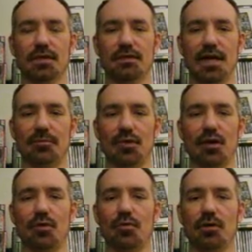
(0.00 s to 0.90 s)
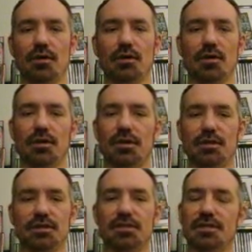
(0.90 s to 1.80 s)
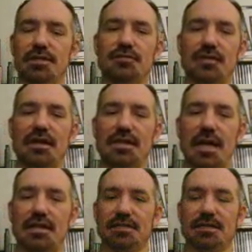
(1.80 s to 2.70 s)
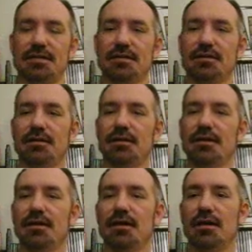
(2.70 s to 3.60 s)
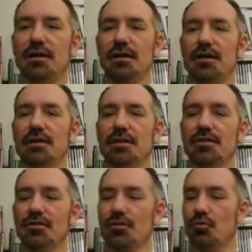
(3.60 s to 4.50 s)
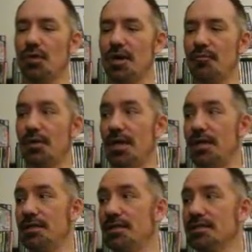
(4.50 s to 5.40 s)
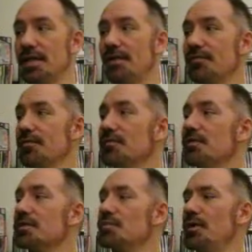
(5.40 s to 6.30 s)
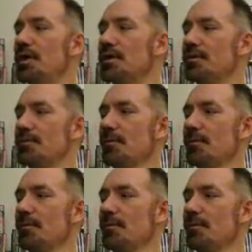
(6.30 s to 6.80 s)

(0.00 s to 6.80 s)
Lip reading: tableau. It's fantastic. The third one I played this weekend